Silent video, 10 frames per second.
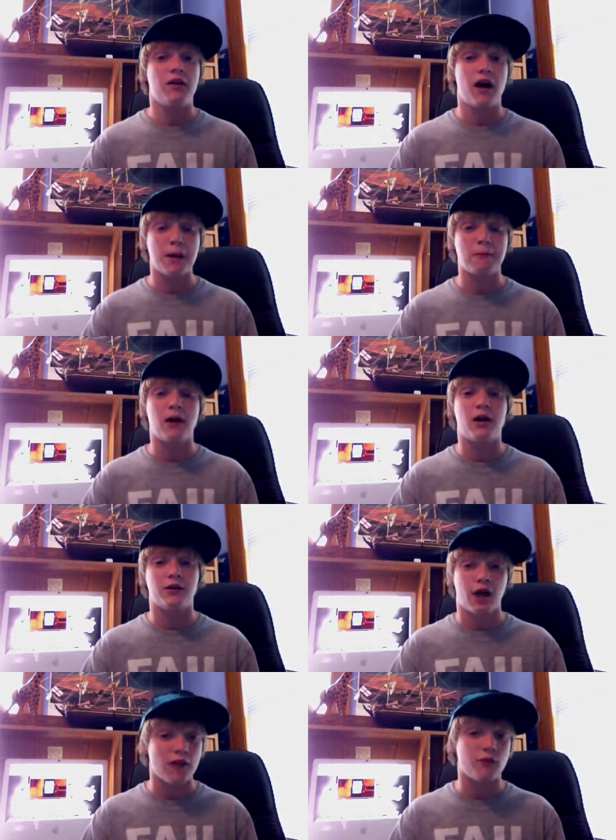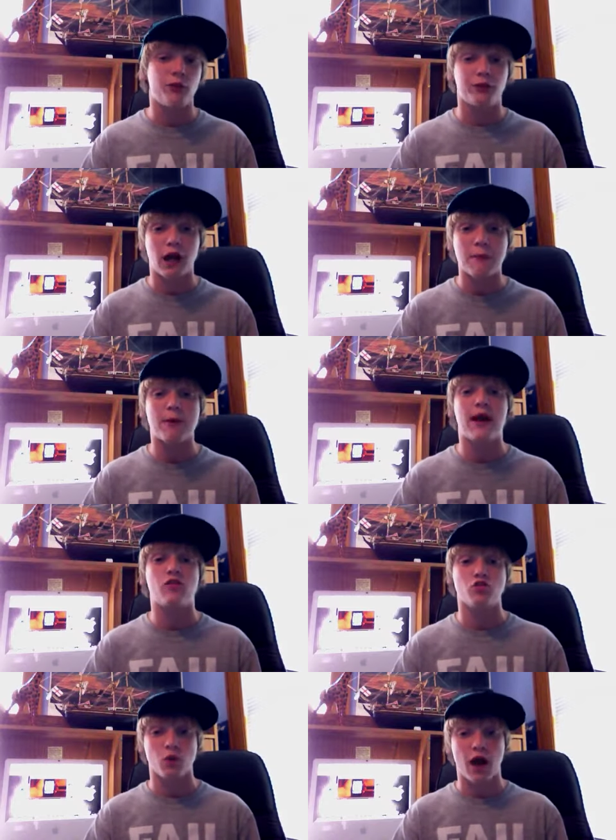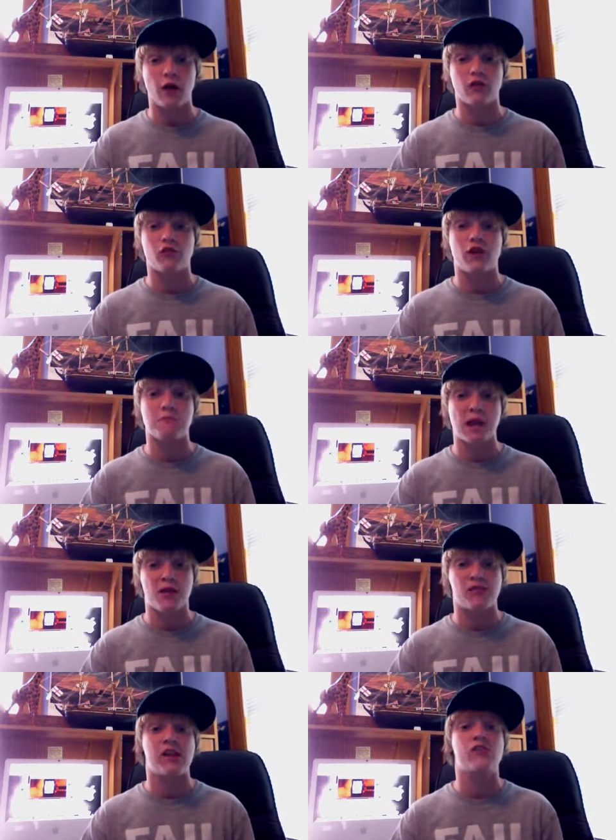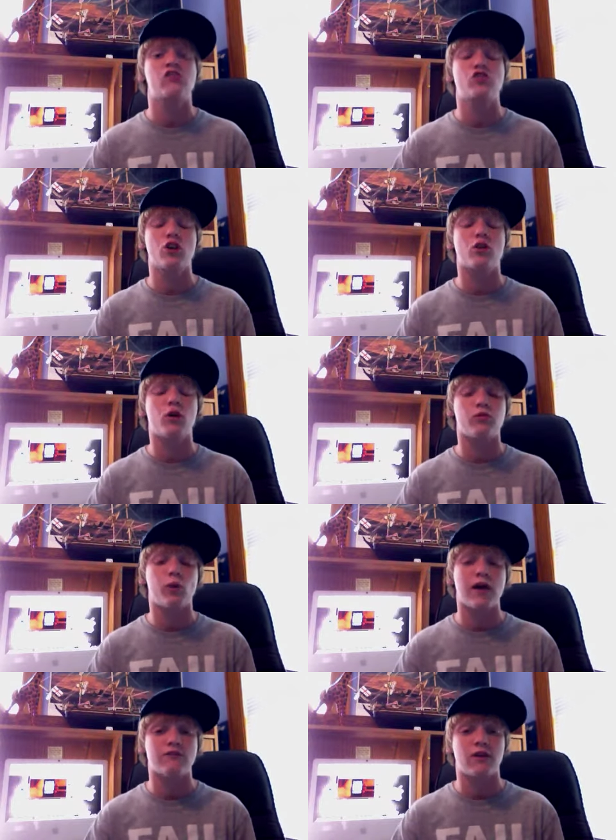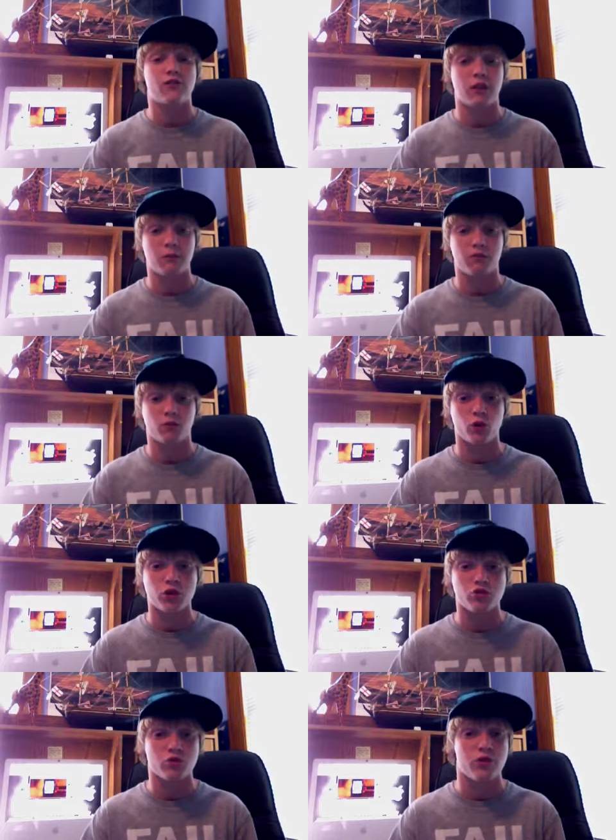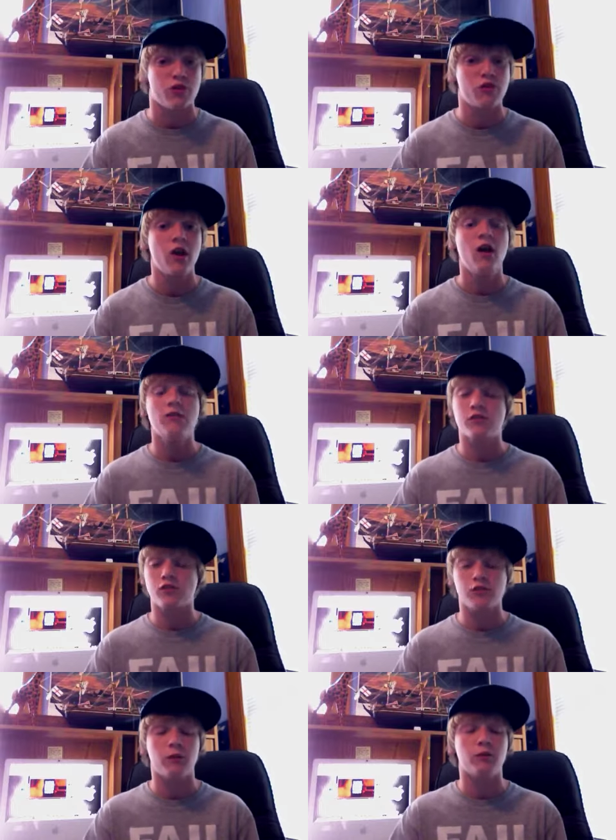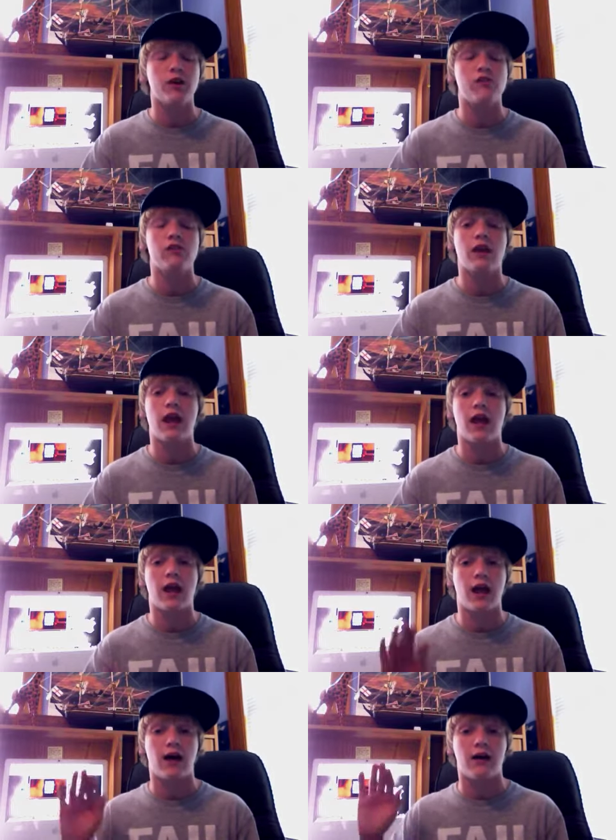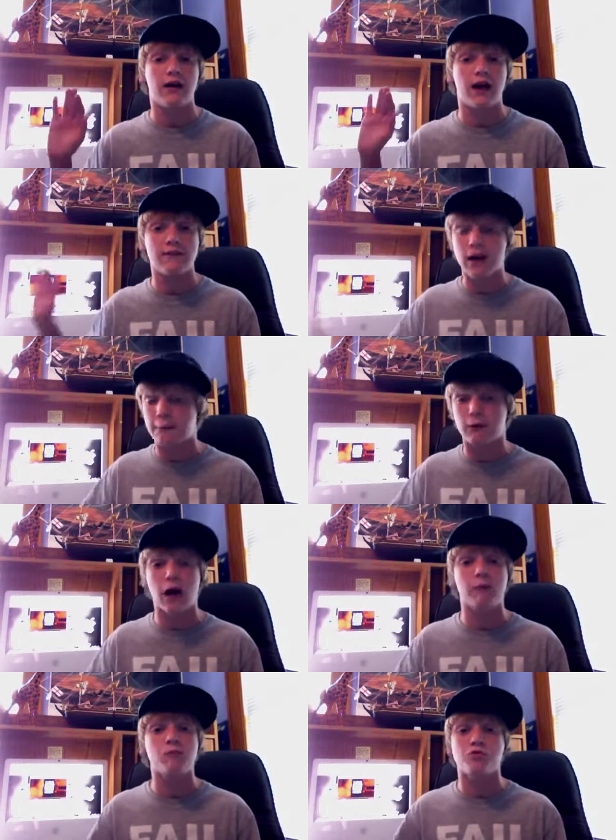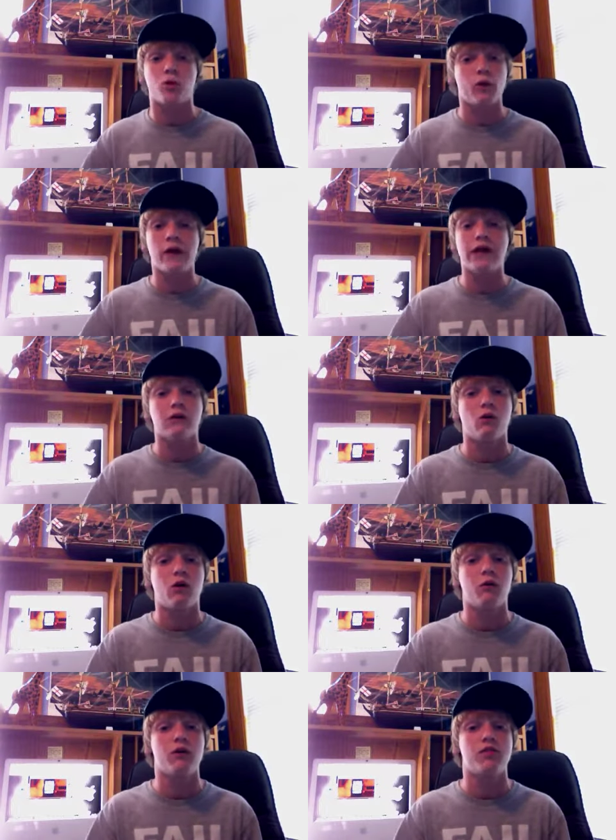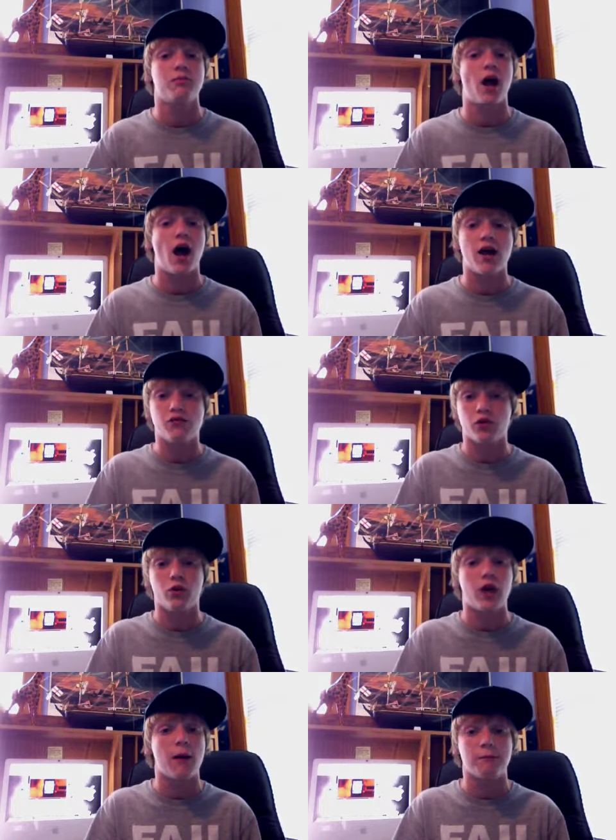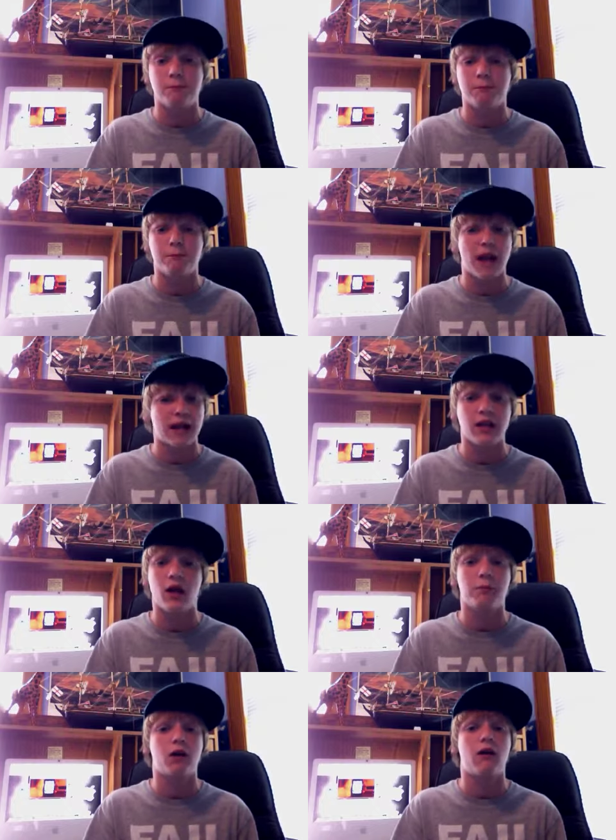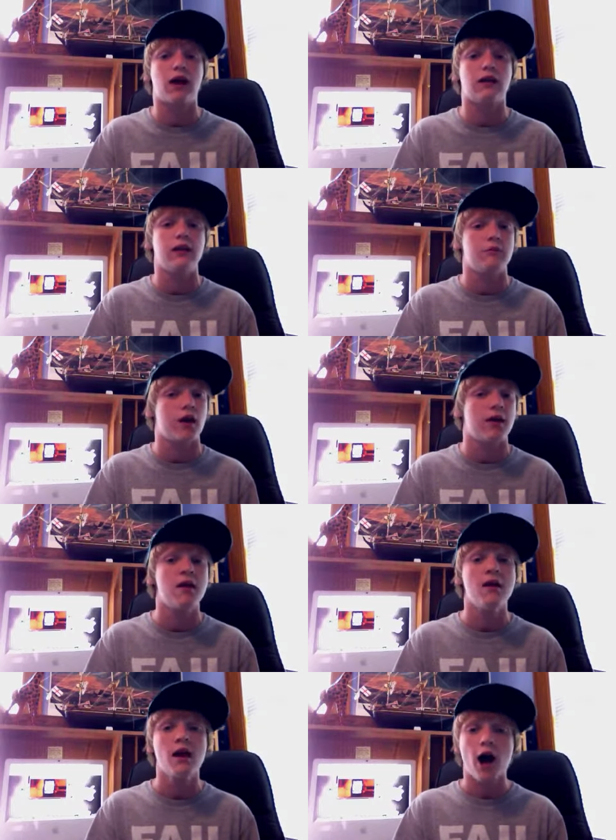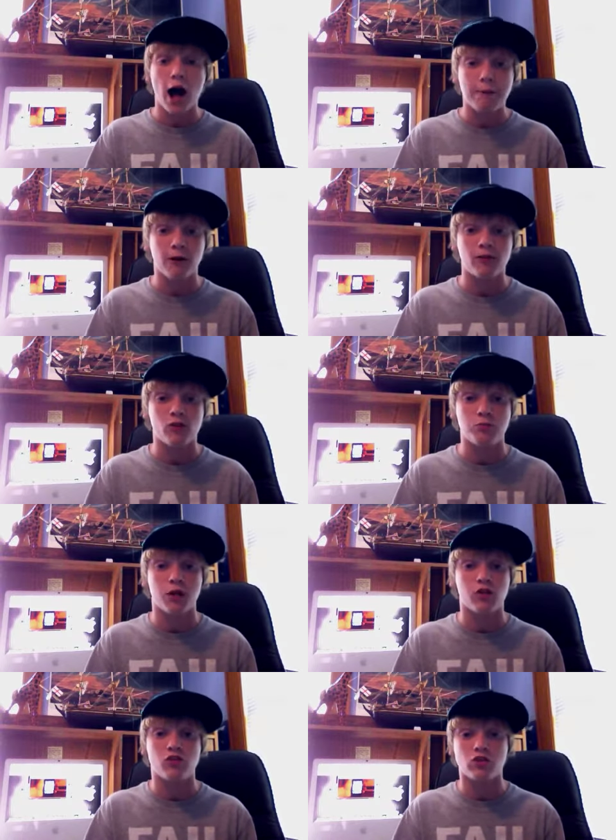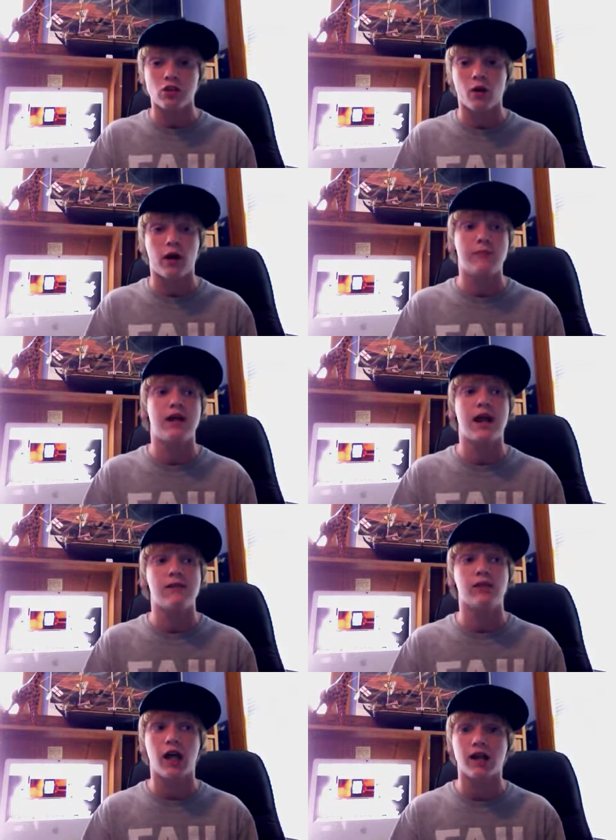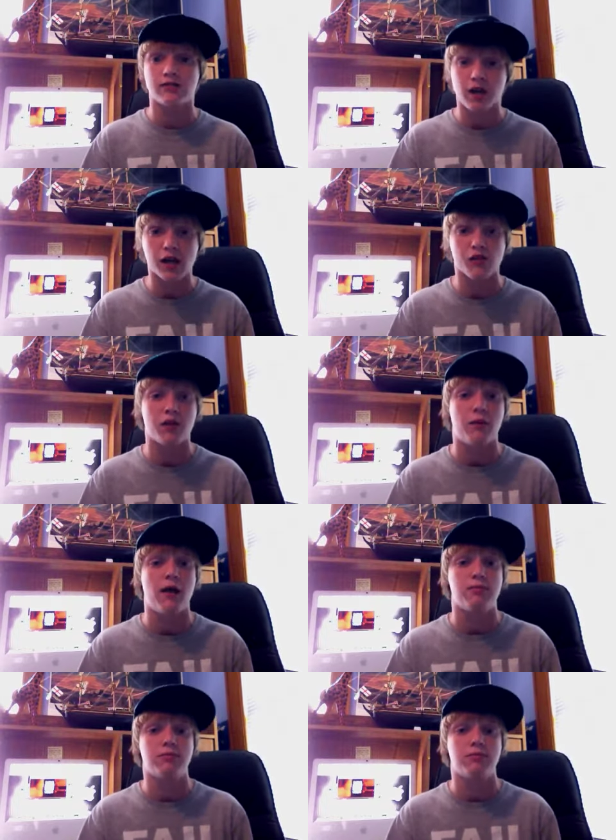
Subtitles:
iPod, iPhone, or iPad to iOS 5 Beta 6, turn off Wi-Fi sync before you do this. For some reason, I've had problems all night long with my iPhone not backing up correctly in my iPod Touch, because, I have a lot of files on my